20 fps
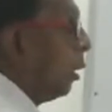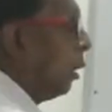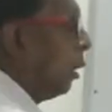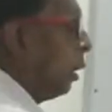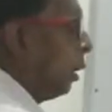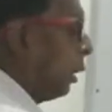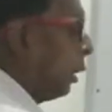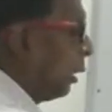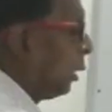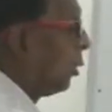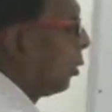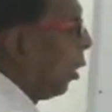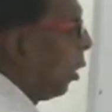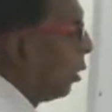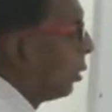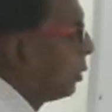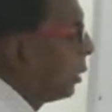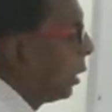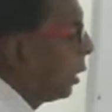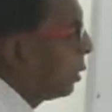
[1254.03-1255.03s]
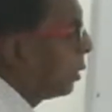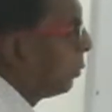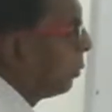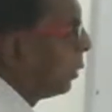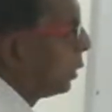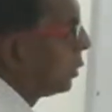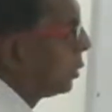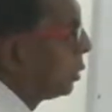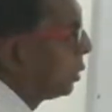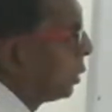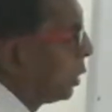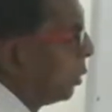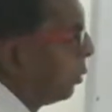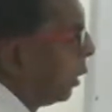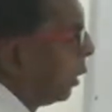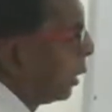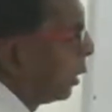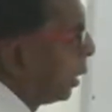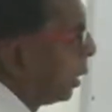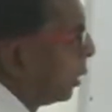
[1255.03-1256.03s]
in contact with
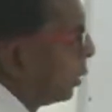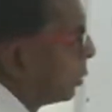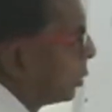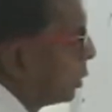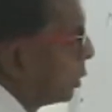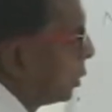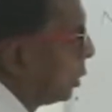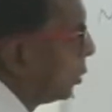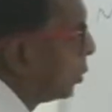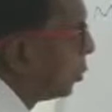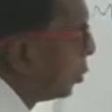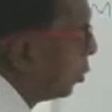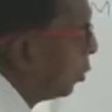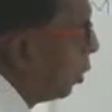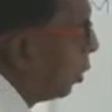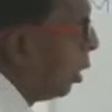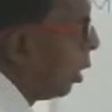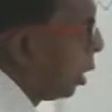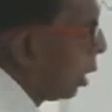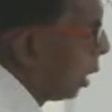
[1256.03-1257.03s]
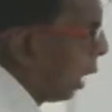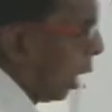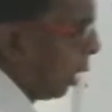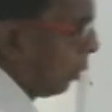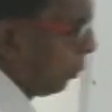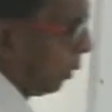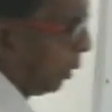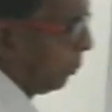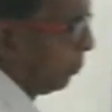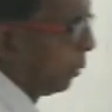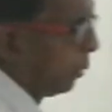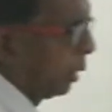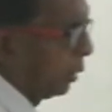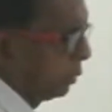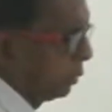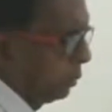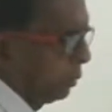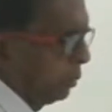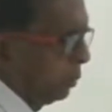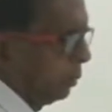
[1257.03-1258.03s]
C1 and C2 carbon
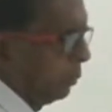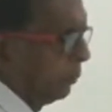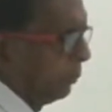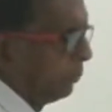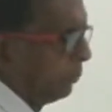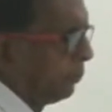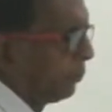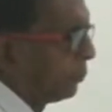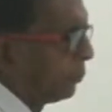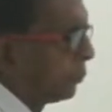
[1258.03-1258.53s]
brush.